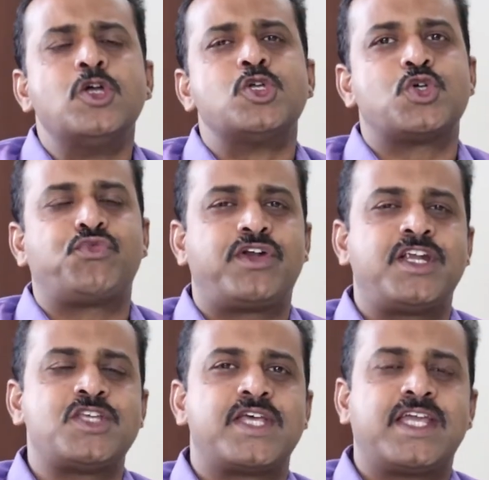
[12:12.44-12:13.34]
So for
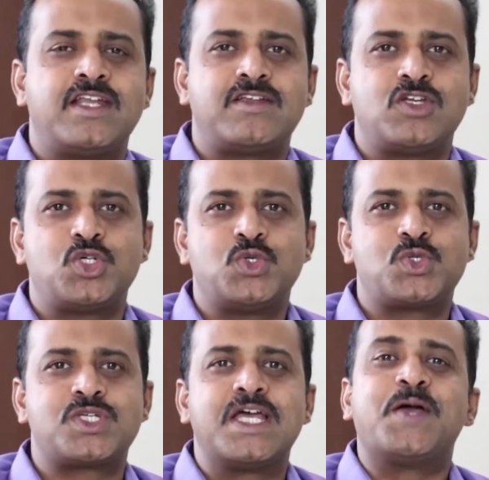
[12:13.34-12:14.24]
any psychiatry
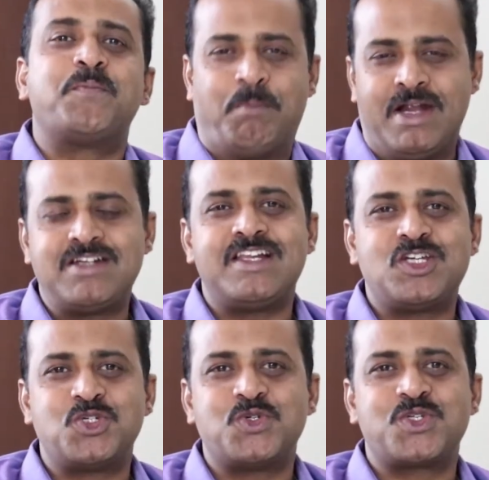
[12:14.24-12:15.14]
issues, mental
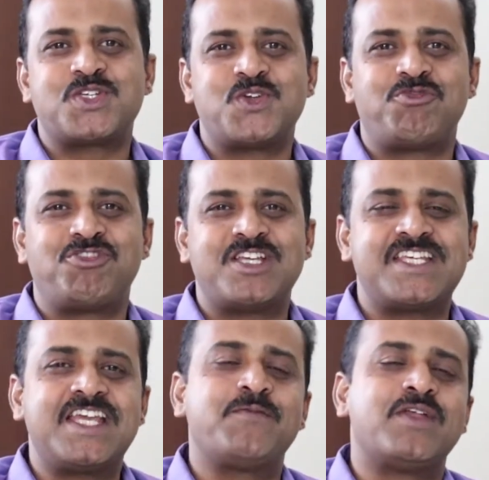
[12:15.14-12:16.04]
issues you're
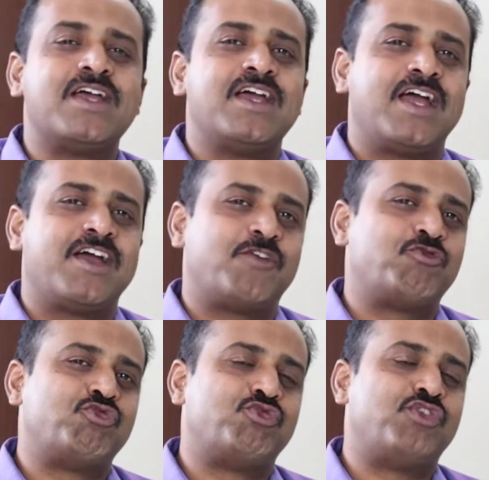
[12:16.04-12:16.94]
facing
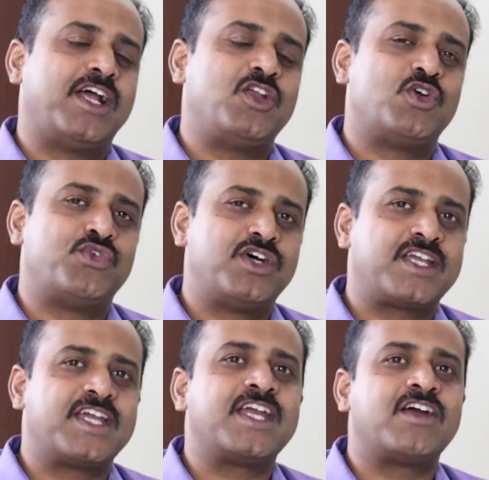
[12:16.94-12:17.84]
while you're
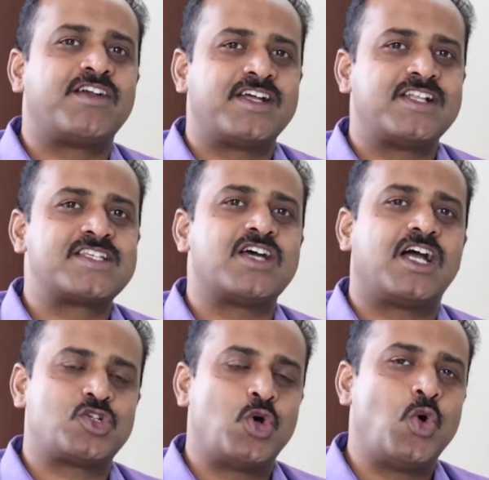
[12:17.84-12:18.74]
working or else
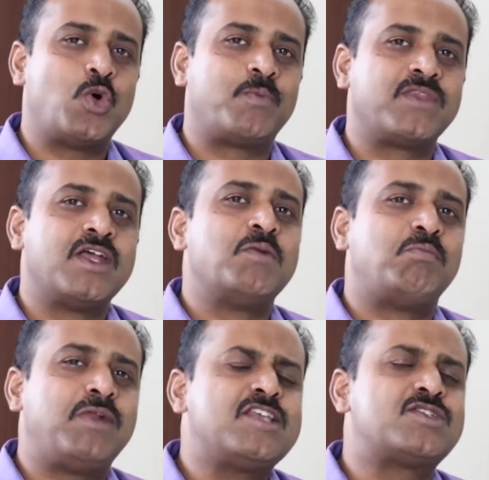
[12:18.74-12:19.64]
at home,
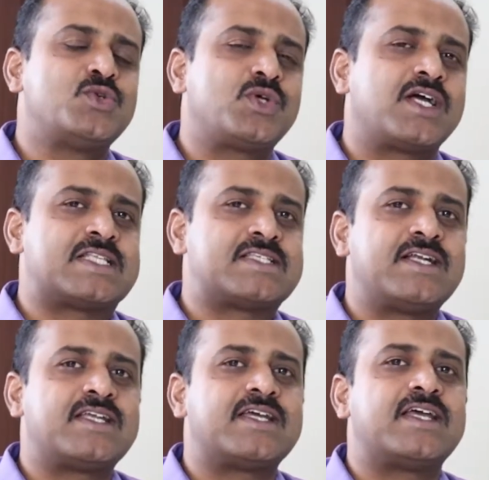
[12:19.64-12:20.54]
please do
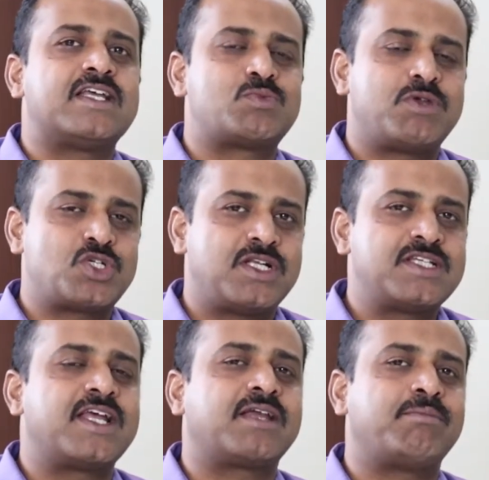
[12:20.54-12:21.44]
consult a
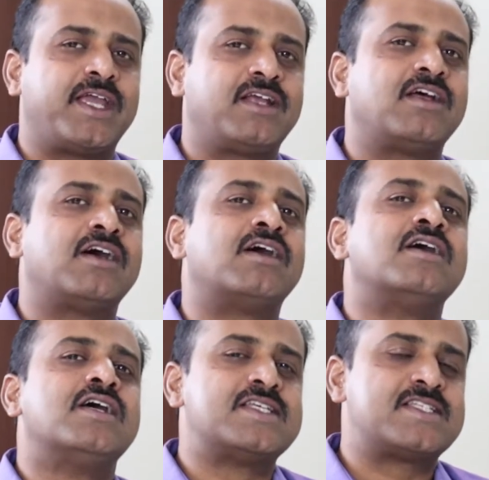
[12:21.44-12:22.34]
specialist like Meghna,
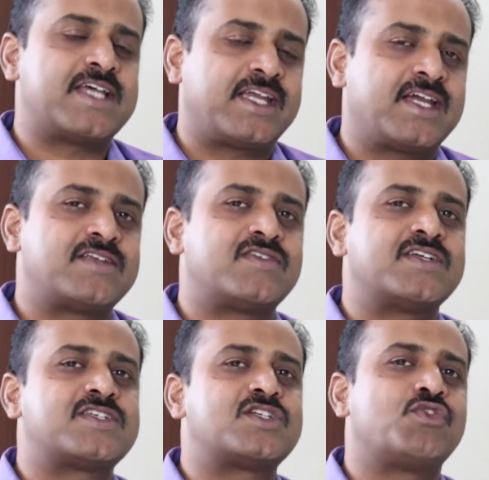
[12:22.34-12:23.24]

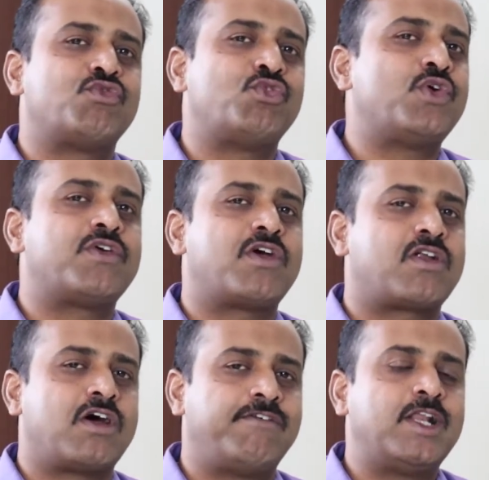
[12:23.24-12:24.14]
psychiatrist, who
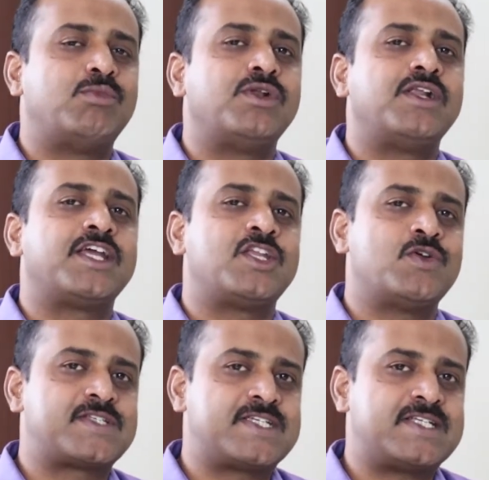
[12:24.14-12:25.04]
are available in
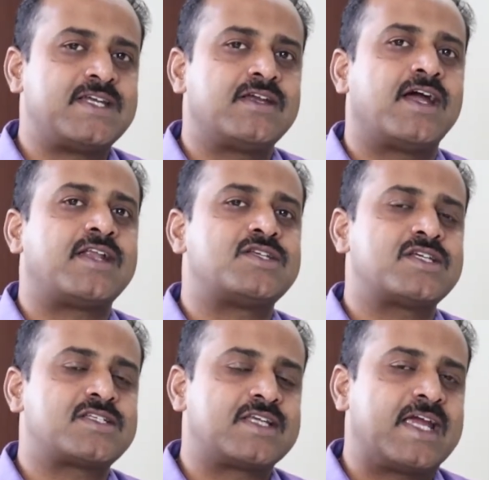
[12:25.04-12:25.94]
your city, and
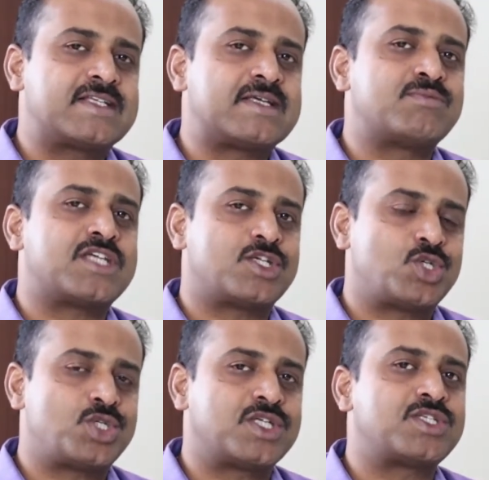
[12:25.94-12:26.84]
just get some
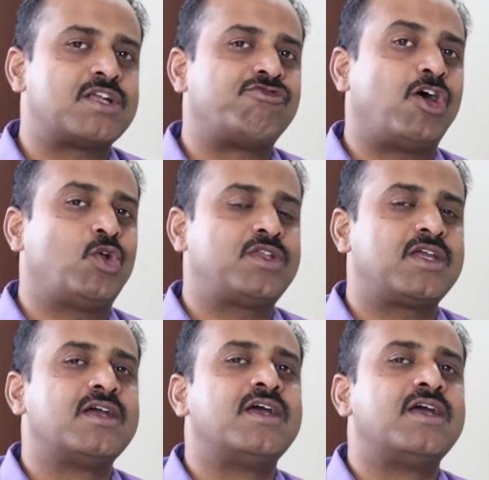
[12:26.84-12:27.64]
suggestions and follow the